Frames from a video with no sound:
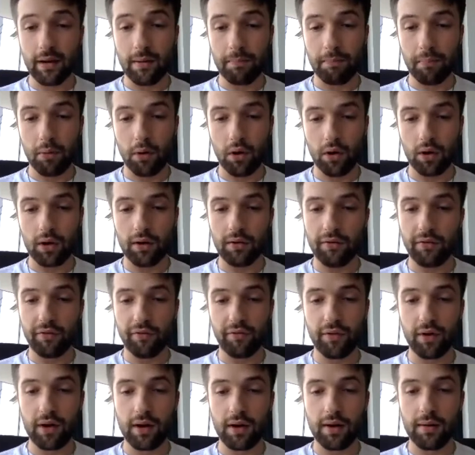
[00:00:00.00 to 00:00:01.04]
apart
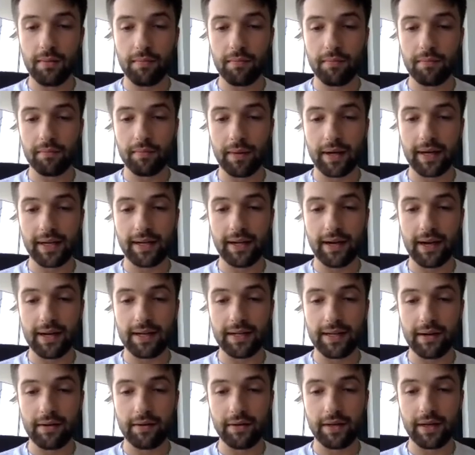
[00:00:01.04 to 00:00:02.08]
from my guy
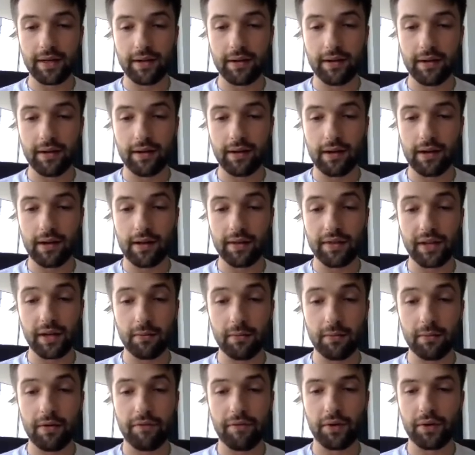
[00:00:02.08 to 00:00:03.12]
down here, Thayer
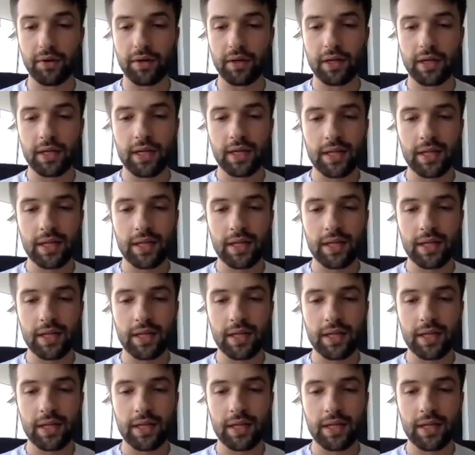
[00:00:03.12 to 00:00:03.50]
Mumford,